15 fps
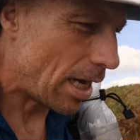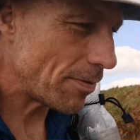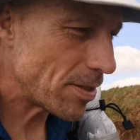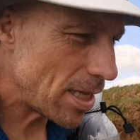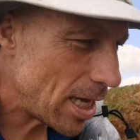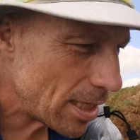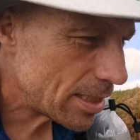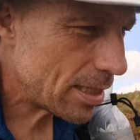
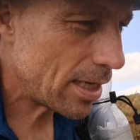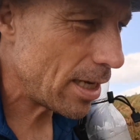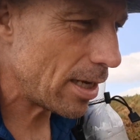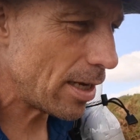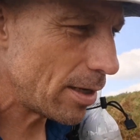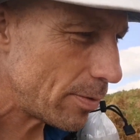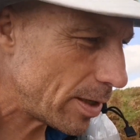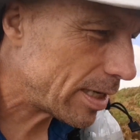After
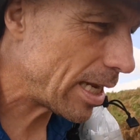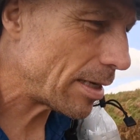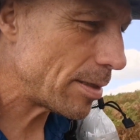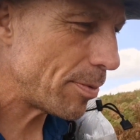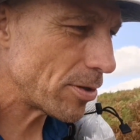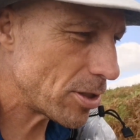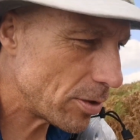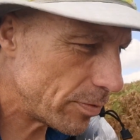that we
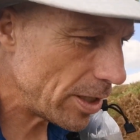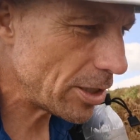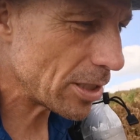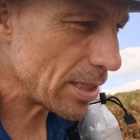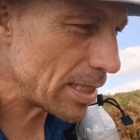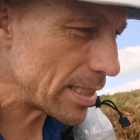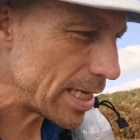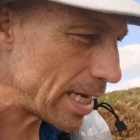climbed up onto the ridge,
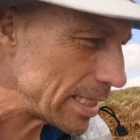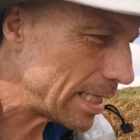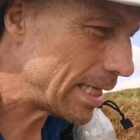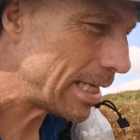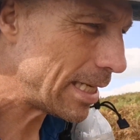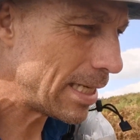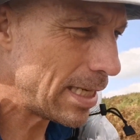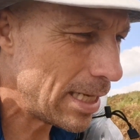as I said,
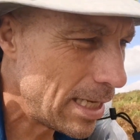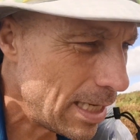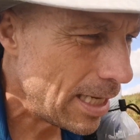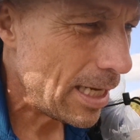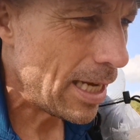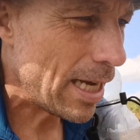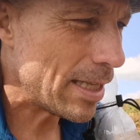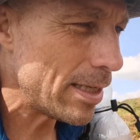
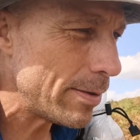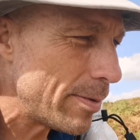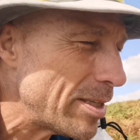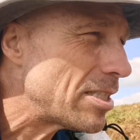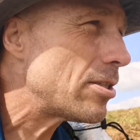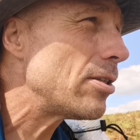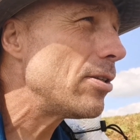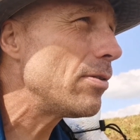and then we
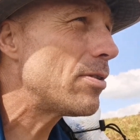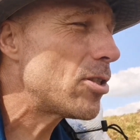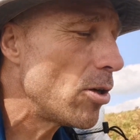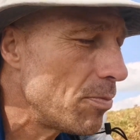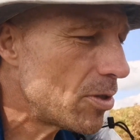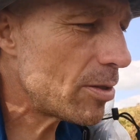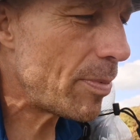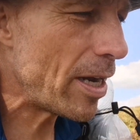went to
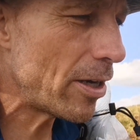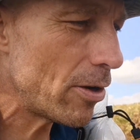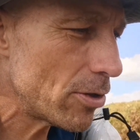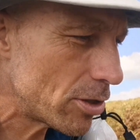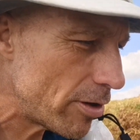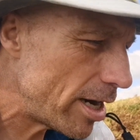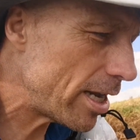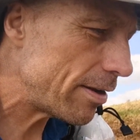Twm
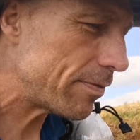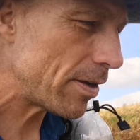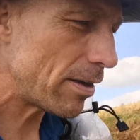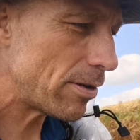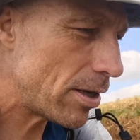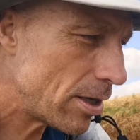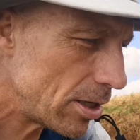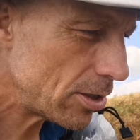Tobacco's grave.
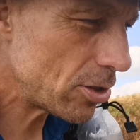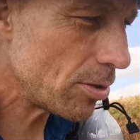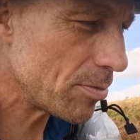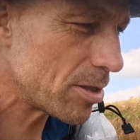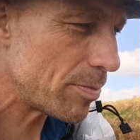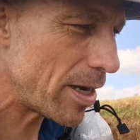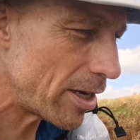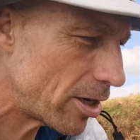Now,
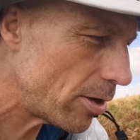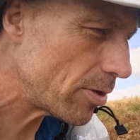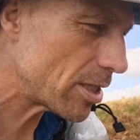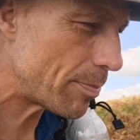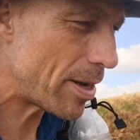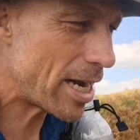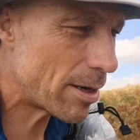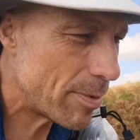Twm Tobacco
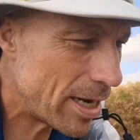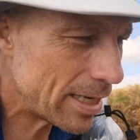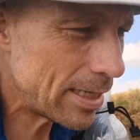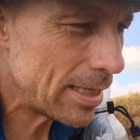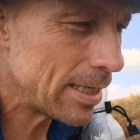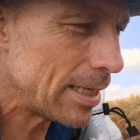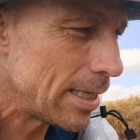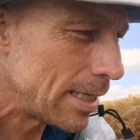was a
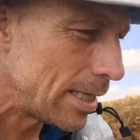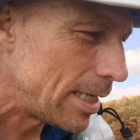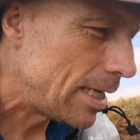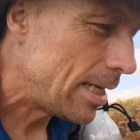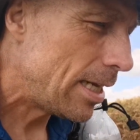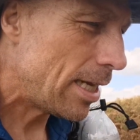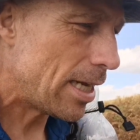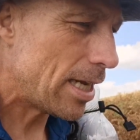packman.
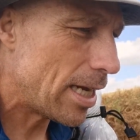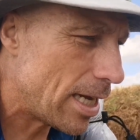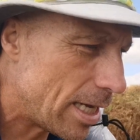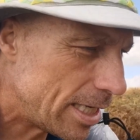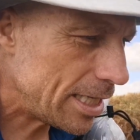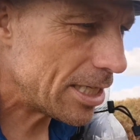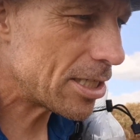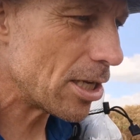
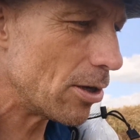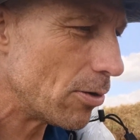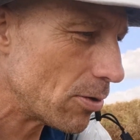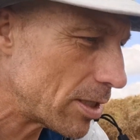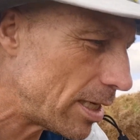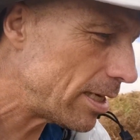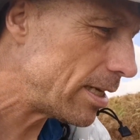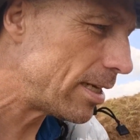He
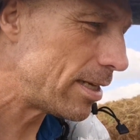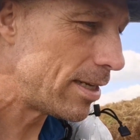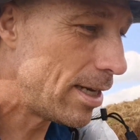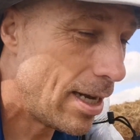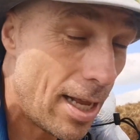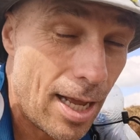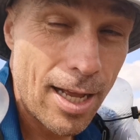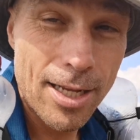sold
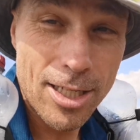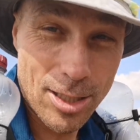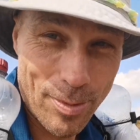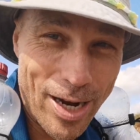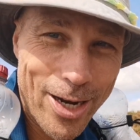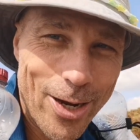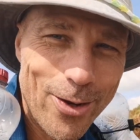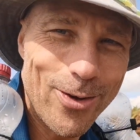
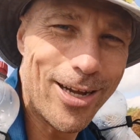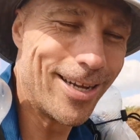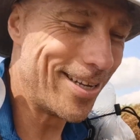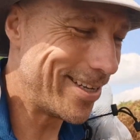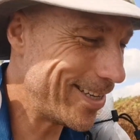tobacco